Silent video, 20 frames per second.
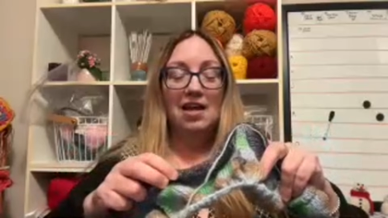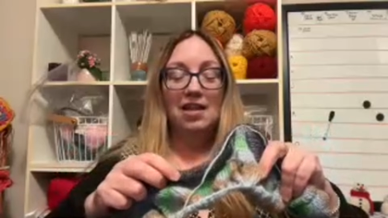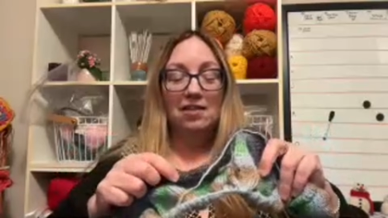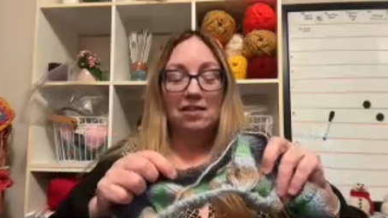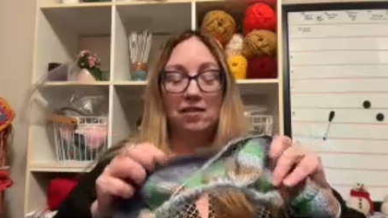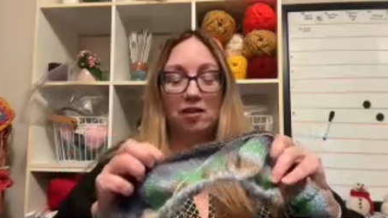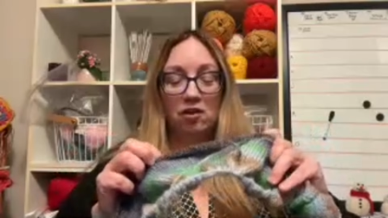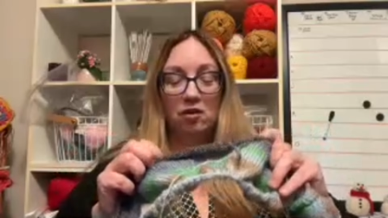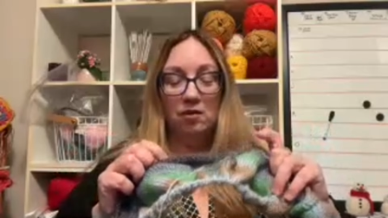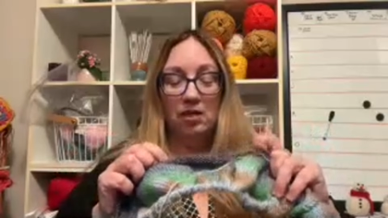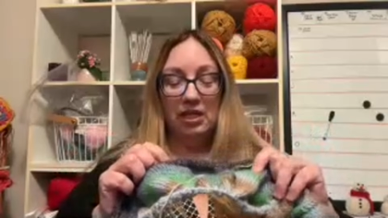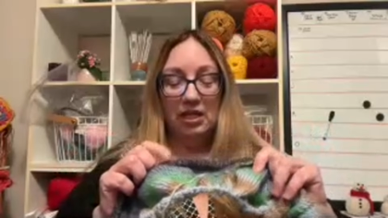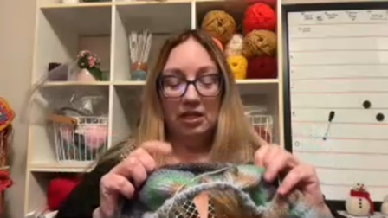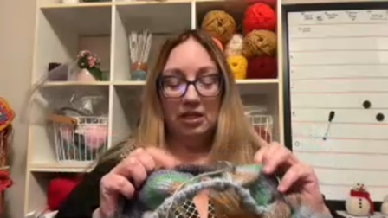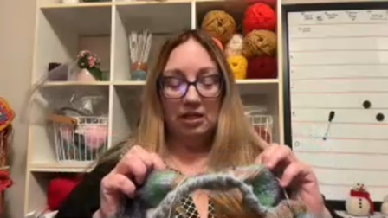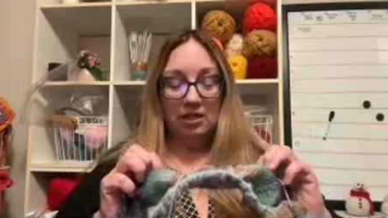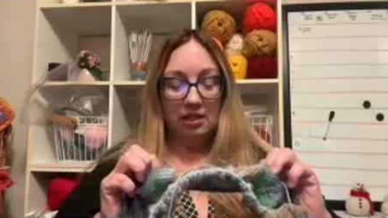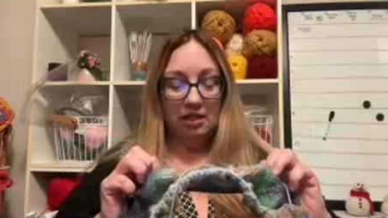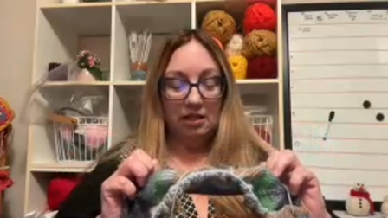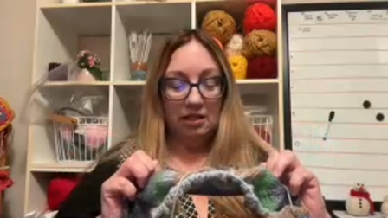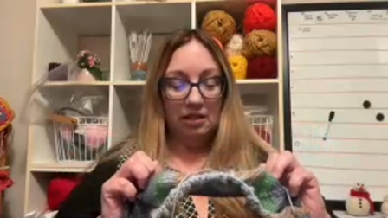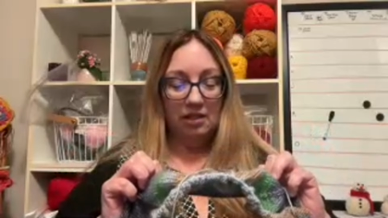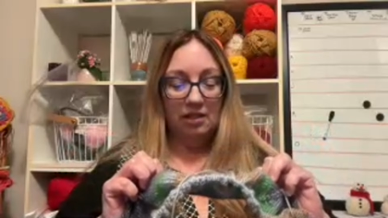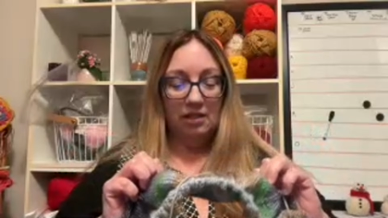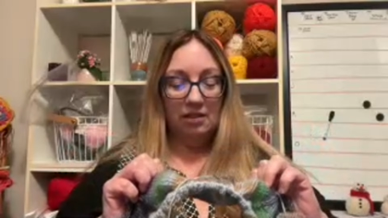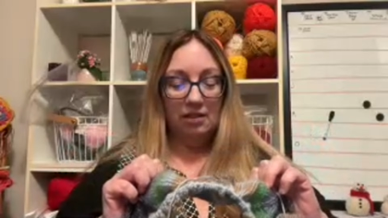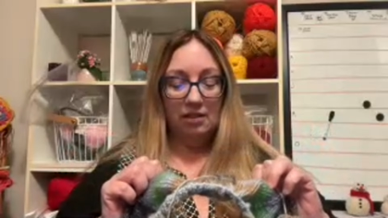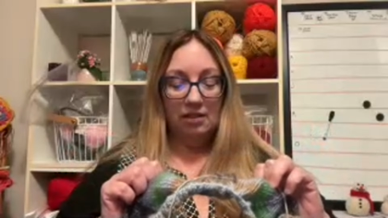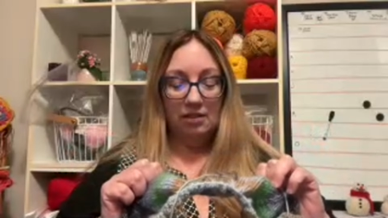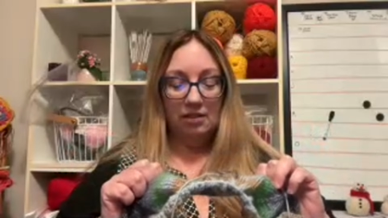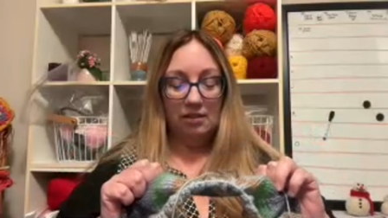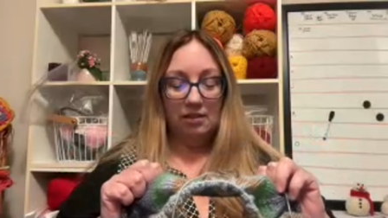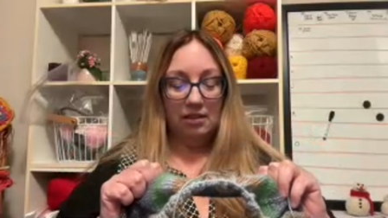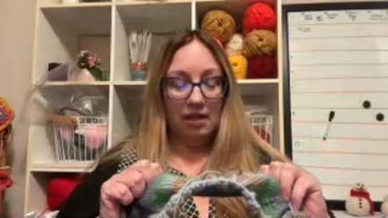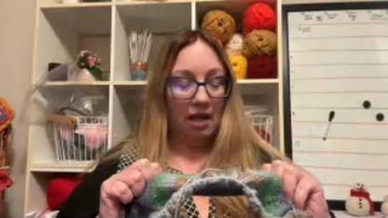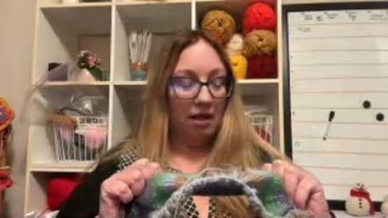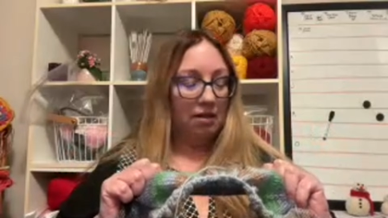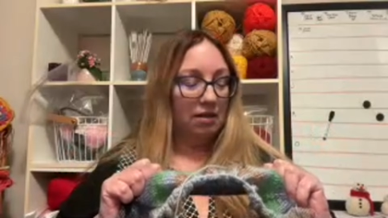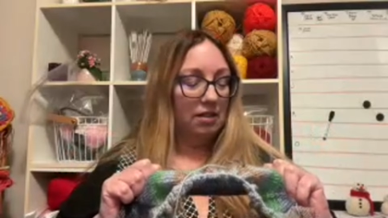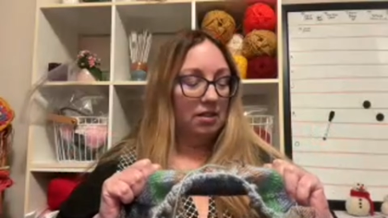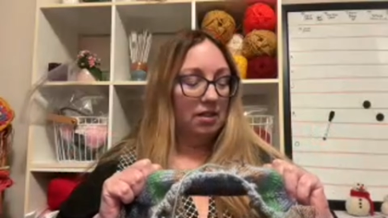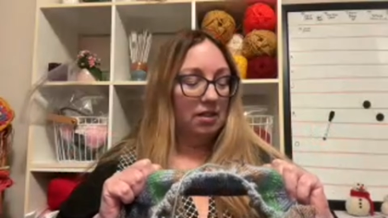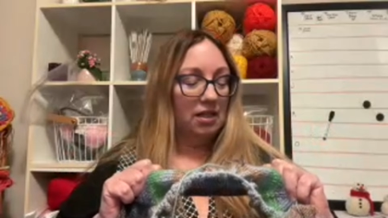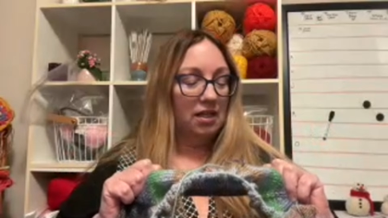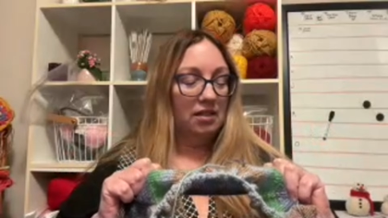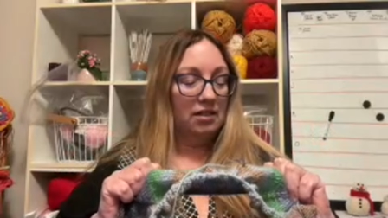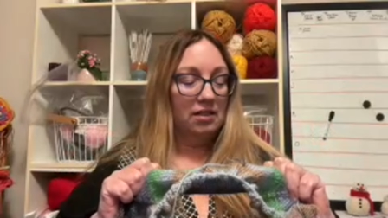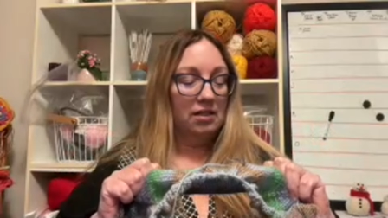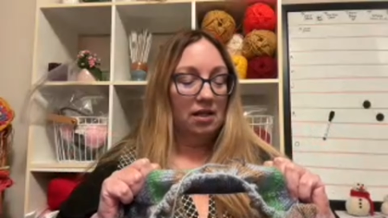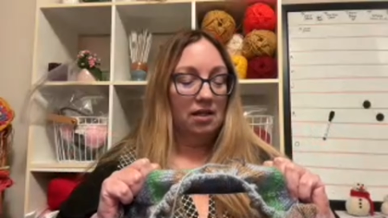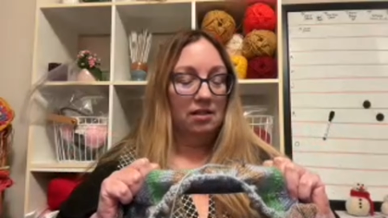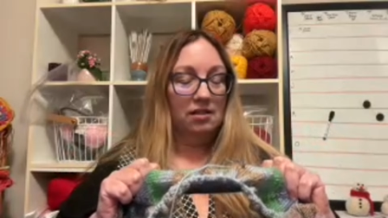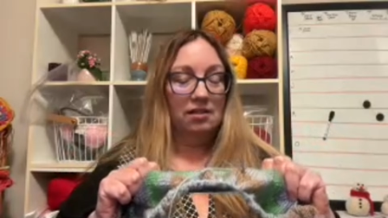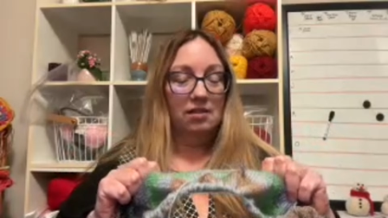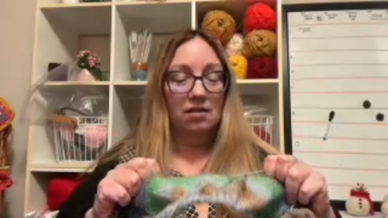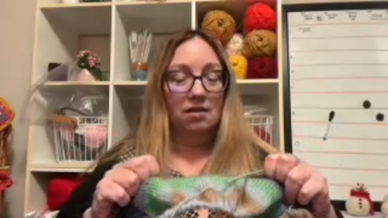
there is yeah, it's nice.